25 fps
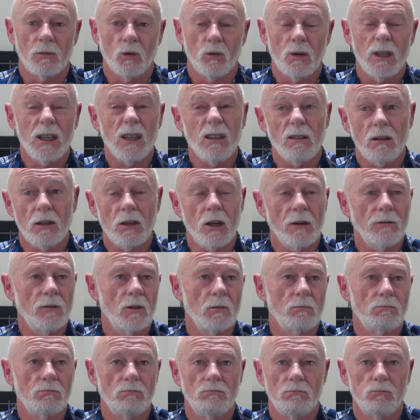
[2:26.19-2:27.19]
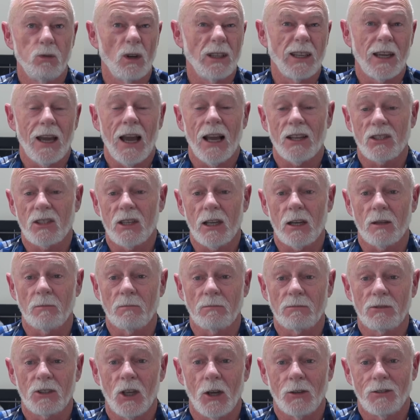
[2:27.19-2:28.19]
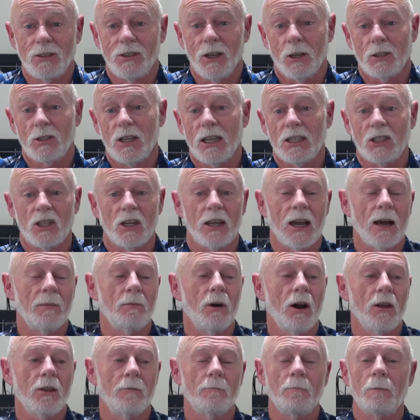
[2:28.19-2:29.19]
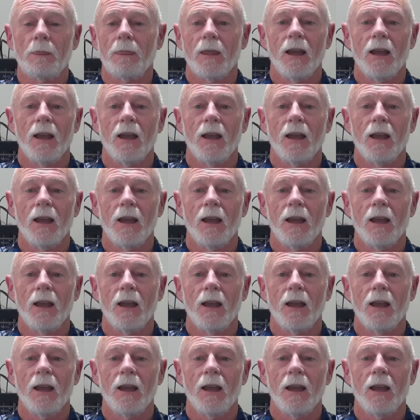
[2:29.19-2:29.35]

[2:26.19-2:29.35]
Or you can't sell them, so I guess you can't buy them.